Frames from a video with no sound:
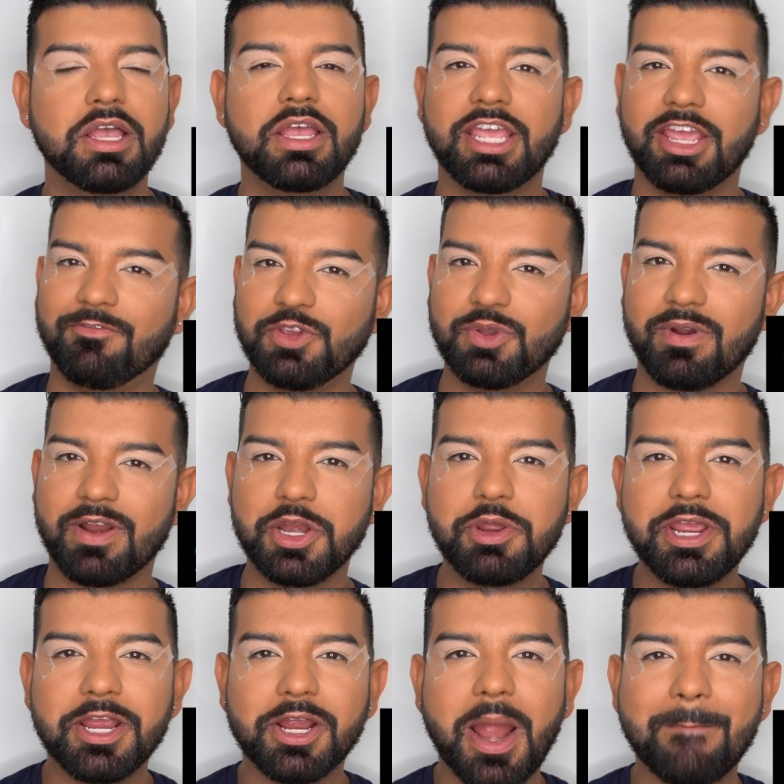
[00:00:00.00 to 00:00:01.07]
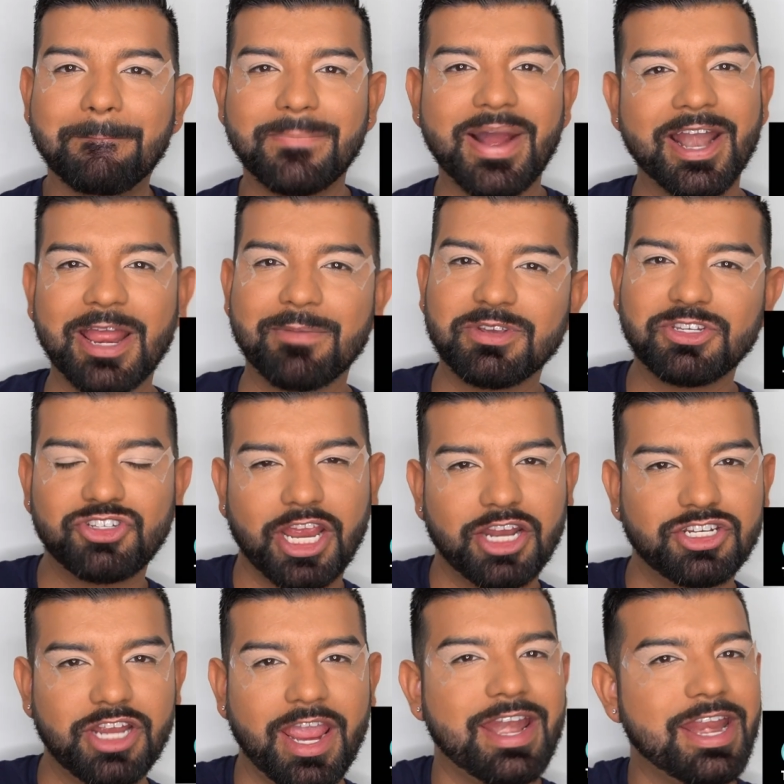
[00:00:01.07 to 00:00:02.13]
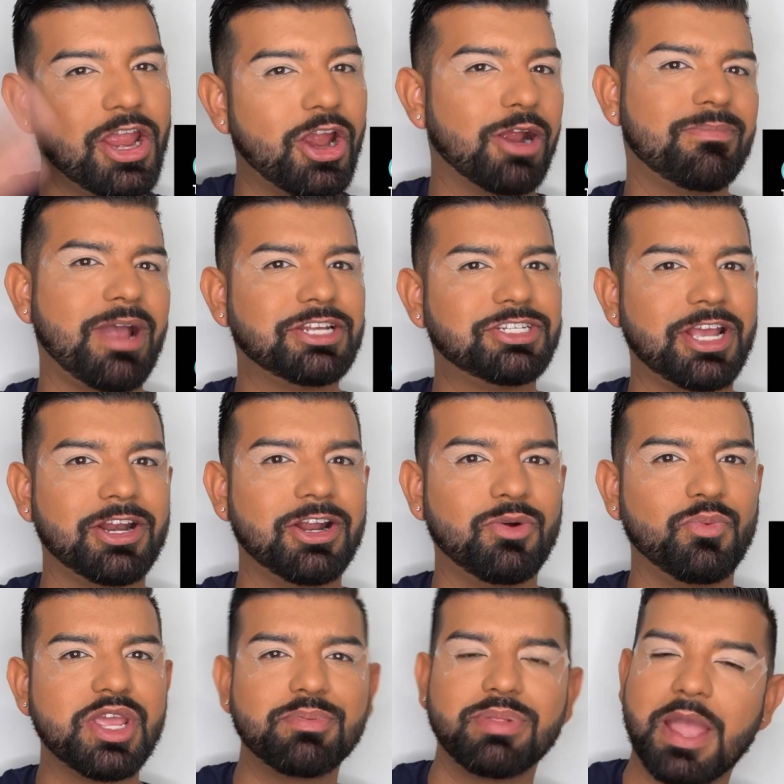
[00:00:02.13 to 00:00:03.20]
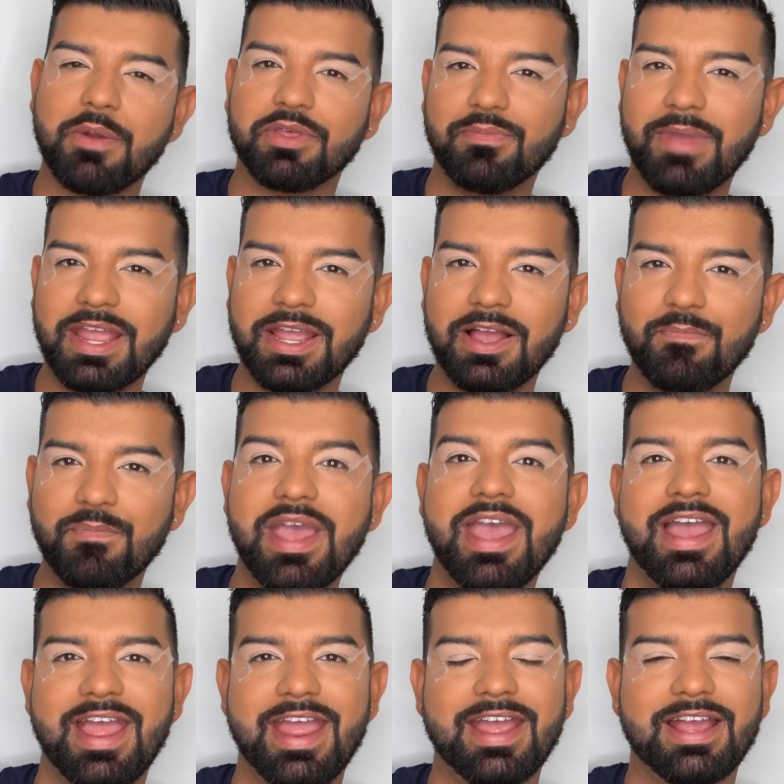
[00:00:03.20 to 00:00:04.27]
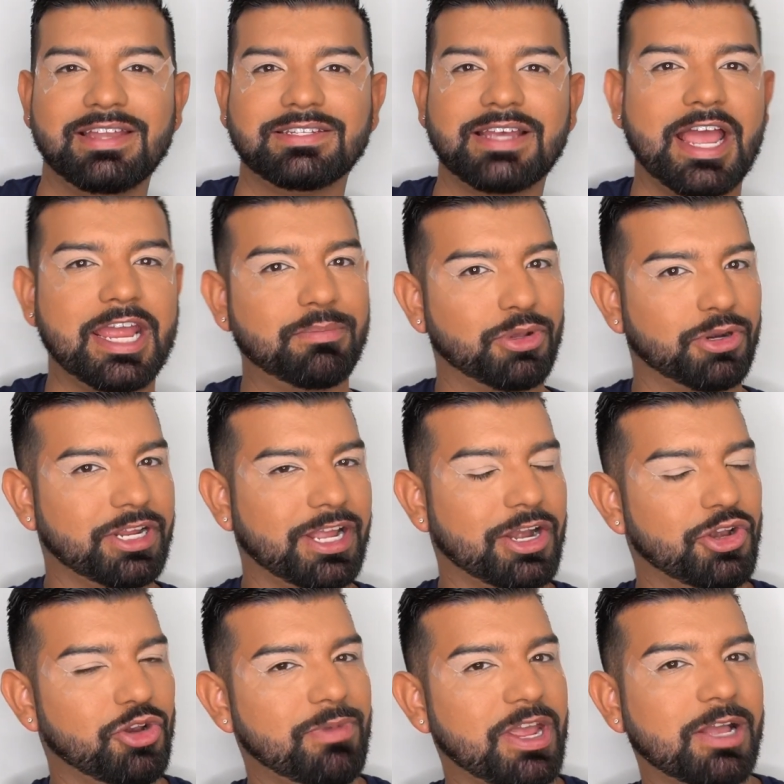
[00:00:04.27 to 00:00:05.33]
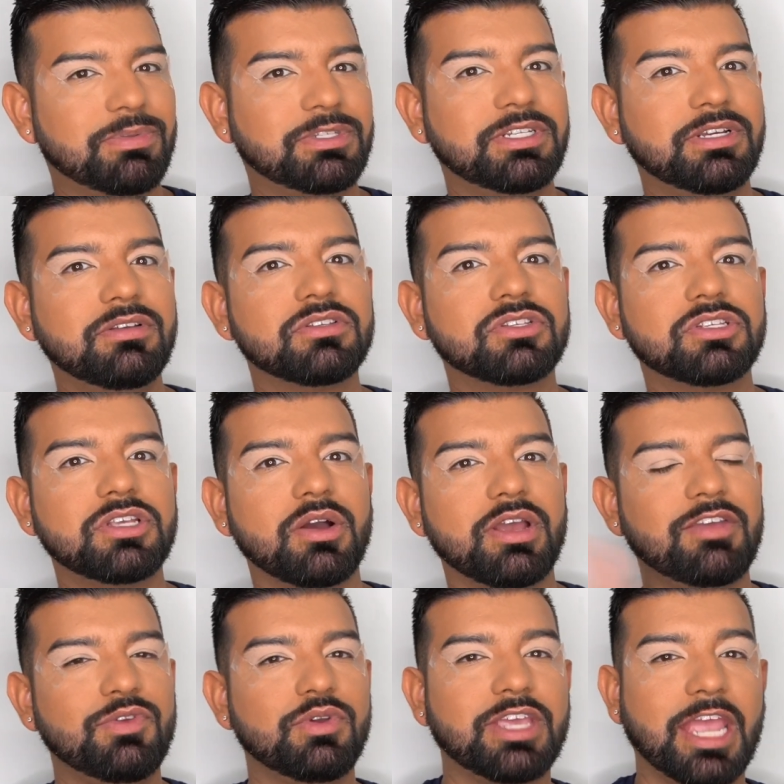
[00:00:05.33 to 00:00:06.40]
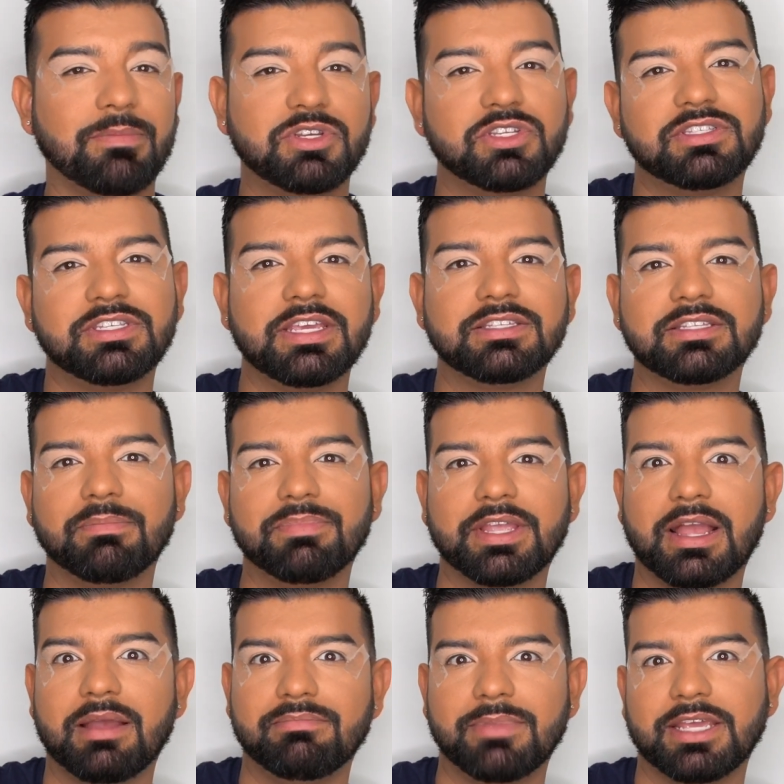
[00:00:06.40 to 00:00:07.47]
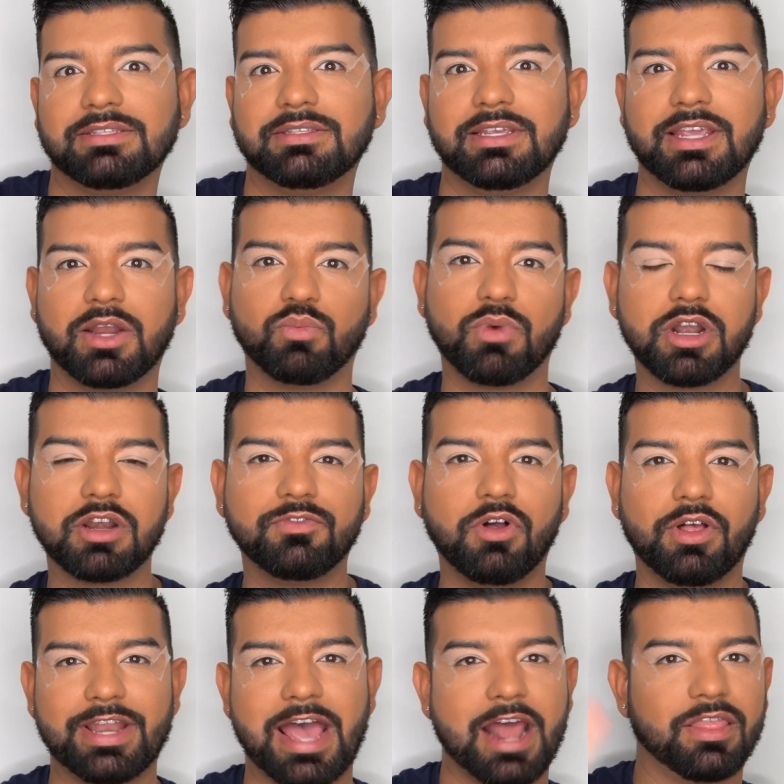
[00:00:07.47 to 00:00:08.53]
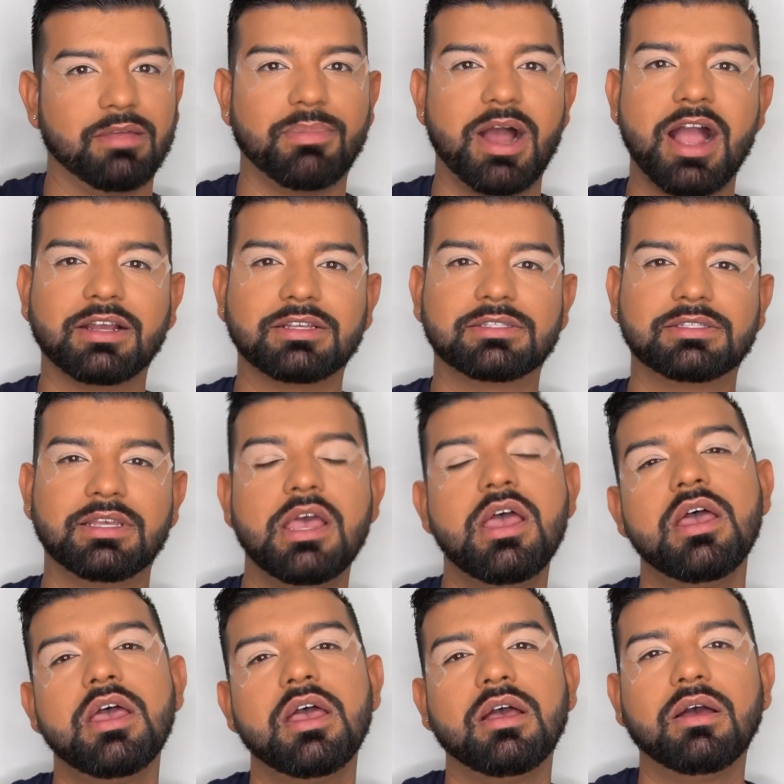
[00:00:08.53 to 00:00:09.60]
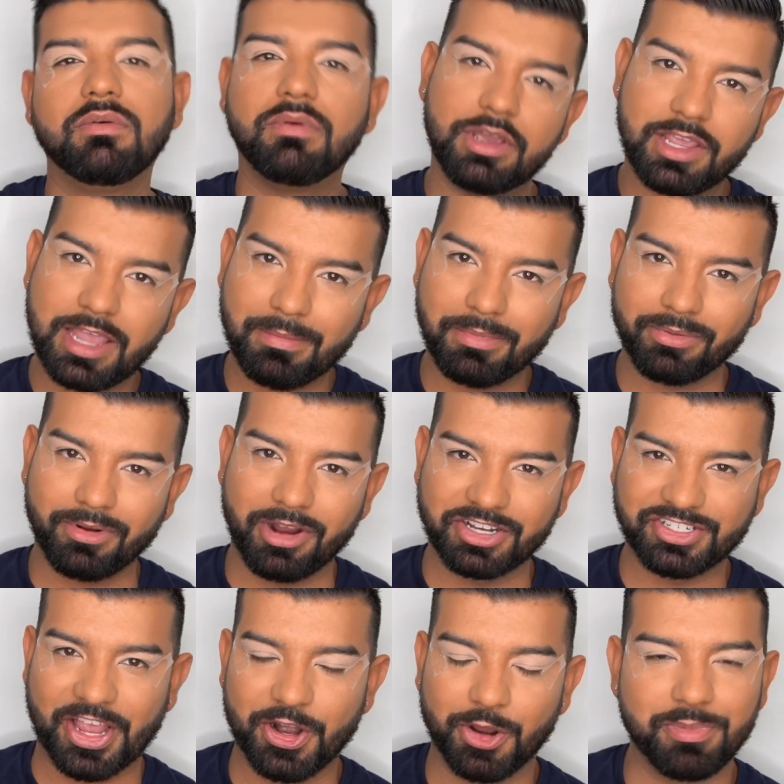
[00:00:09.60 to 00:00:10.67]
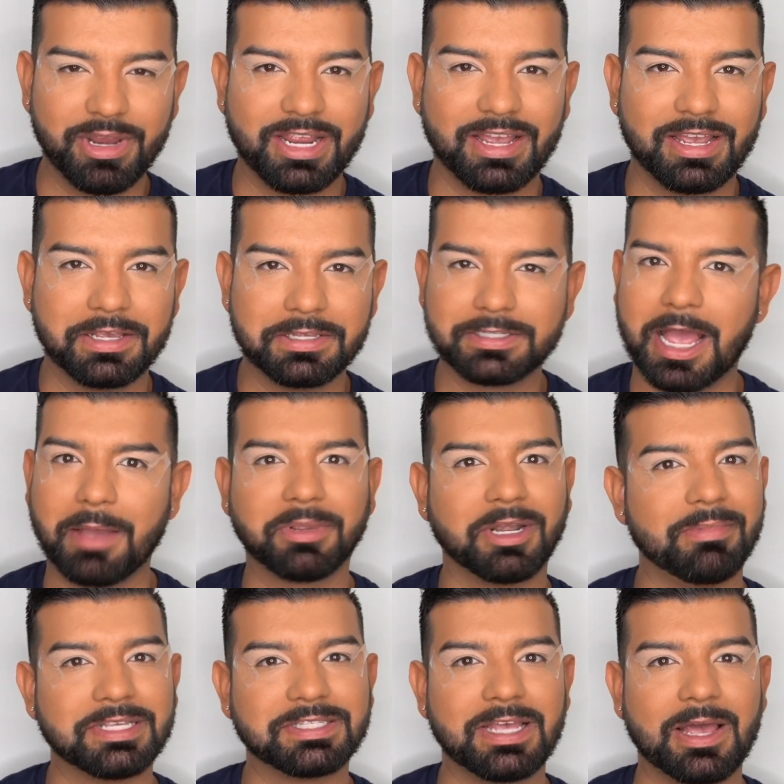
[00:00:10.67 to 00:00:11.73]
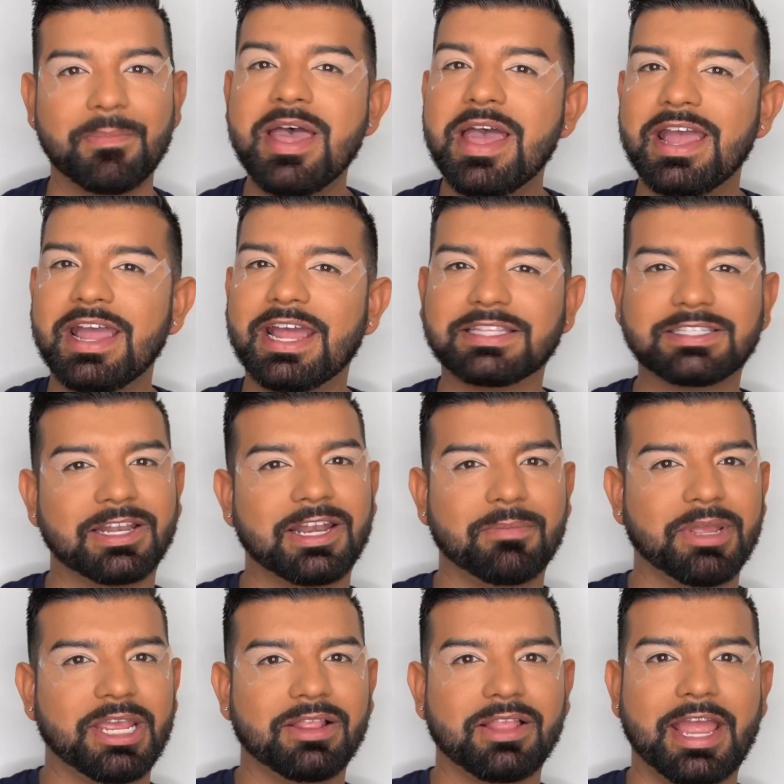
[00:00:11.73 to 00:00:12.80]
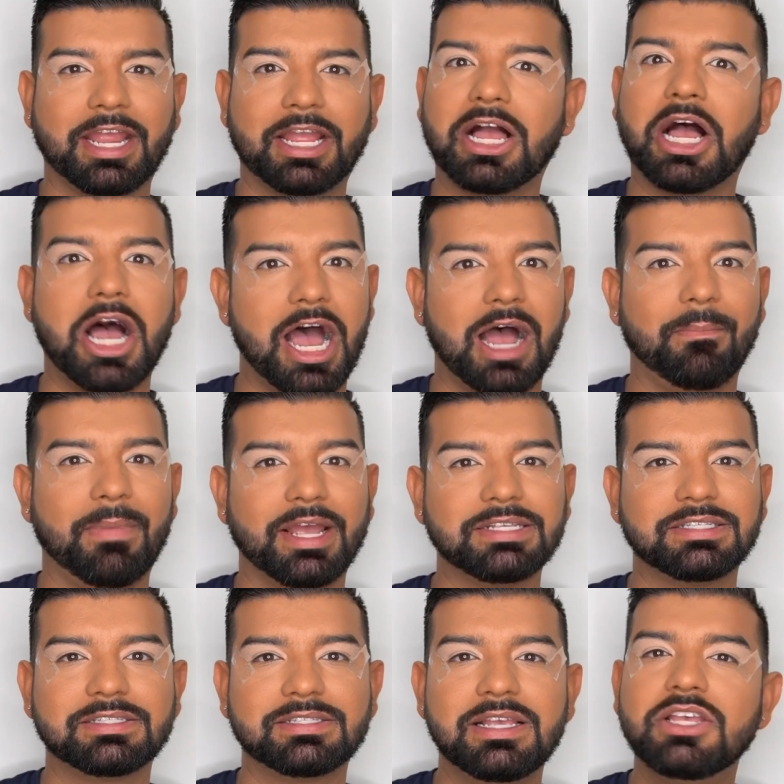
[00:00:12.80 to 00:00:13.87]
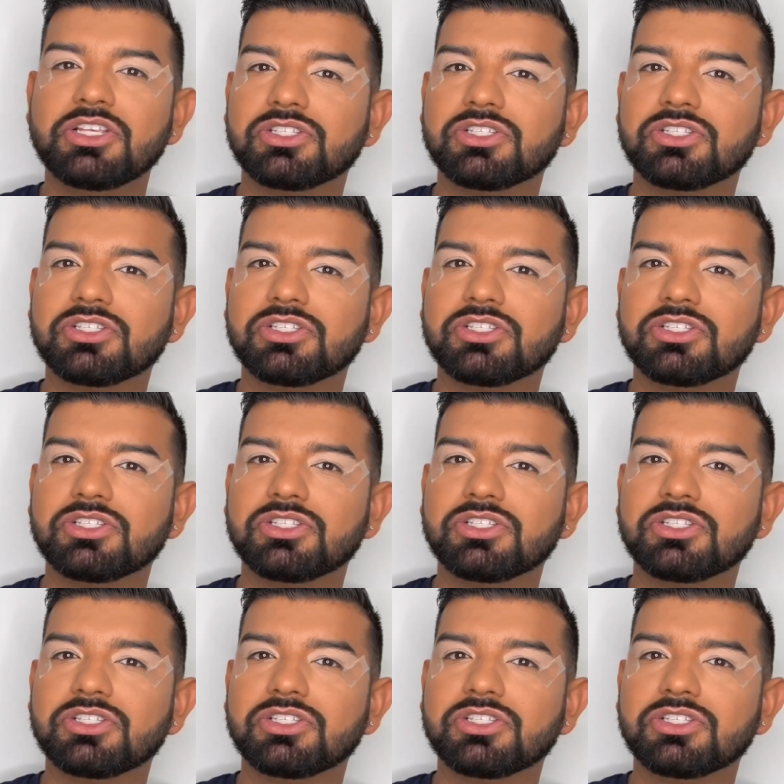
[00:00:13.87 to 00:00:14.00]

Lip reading: If you are new here, my name is JJ, and here on my channel, play with makeup, and I am learning how to do makeup still, so if you came to see something amazing and wonderful and out of the box, well, you came to the wrong channel because I'm gonna mess up. It's gonna be like a hot mess.